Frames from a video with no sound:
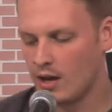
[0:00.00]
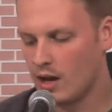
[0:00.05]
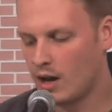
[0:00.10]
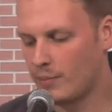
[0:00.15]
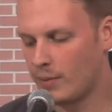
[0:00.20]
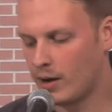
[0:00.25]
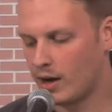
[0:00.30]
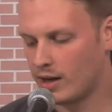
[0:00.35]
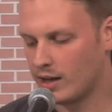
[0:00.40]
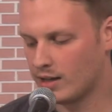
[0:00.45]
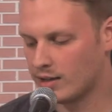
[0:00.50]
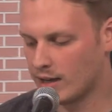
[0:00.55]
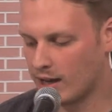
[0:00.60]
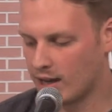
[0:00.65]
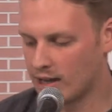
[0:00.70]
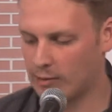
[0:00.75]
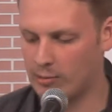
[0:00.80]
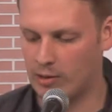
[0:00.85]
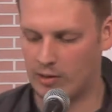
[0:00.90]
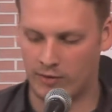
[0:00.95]
A bot has
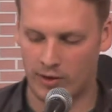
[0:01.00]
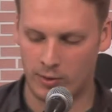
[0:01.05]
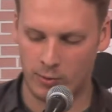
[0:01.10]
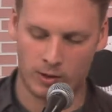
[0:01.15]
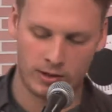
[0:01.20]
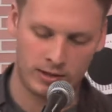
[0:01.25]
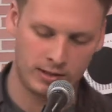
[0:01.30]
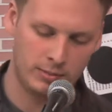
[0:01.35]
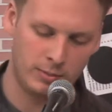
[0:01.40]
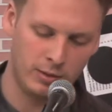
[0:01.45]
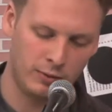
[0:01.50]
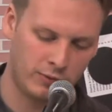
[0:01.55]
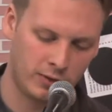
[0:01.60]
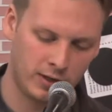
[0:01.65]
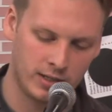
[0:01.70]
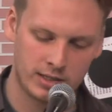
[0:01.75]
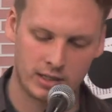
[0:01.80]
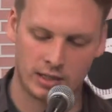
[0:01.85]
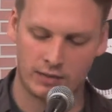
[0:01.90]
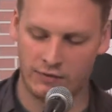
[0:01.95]
asked me if I wanted to be
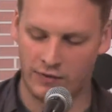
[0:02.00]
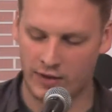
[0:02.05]
friends on